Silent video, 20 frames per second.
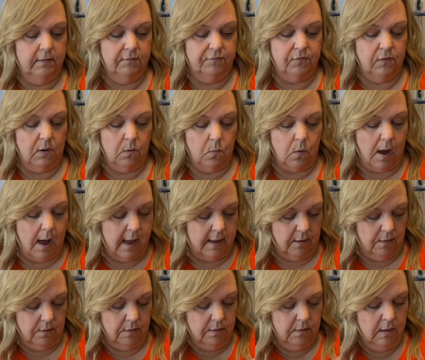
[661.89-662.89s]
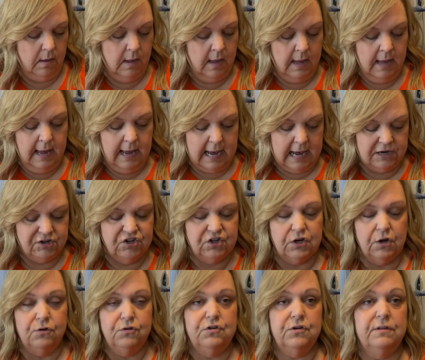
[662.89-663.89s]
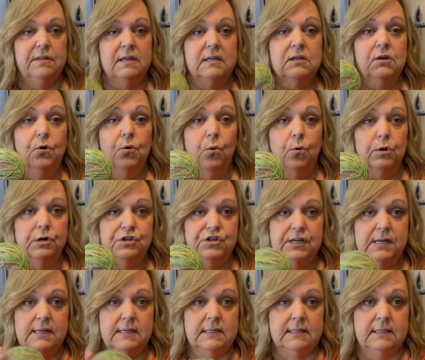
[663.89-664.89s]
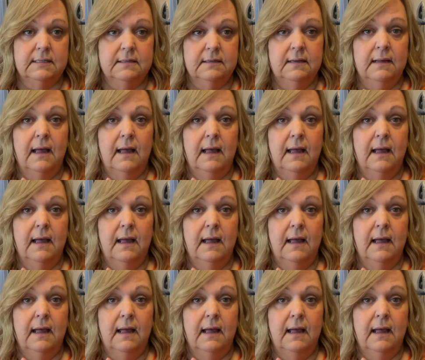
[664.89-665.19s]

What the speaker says: for a while, I showed you this gorgeous